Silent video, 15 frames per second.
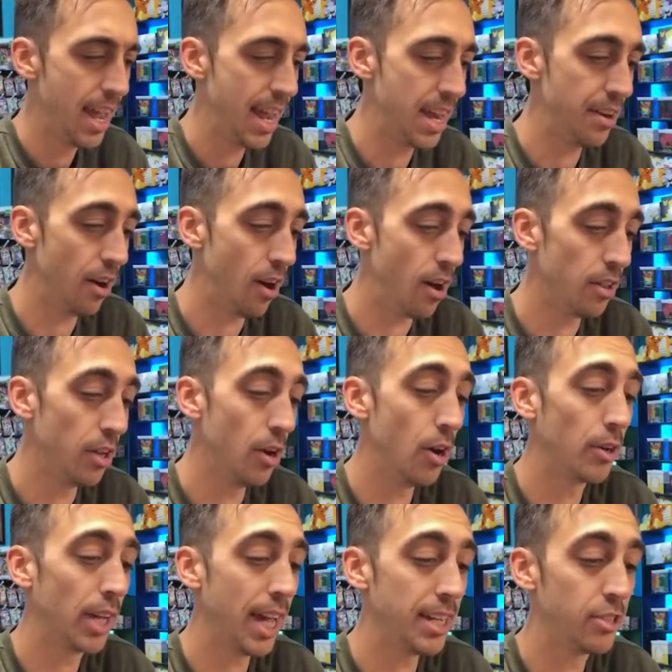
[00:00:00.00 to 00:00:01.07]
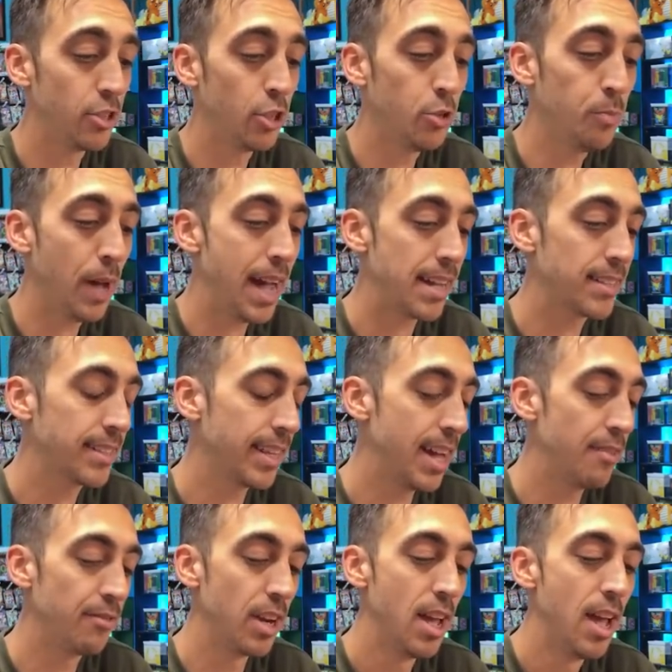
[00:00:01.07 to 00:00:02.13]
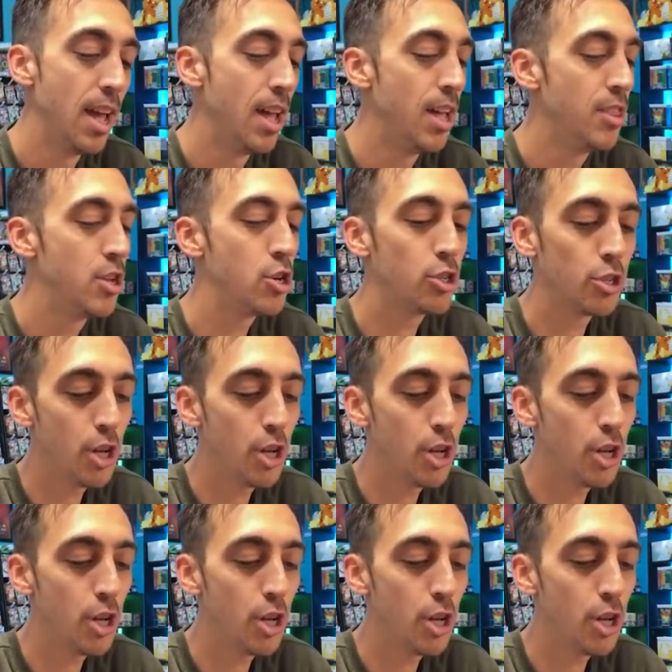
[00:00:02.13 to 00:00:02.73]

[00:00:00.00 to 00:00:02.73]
and a holo. Okay, two packs left. There's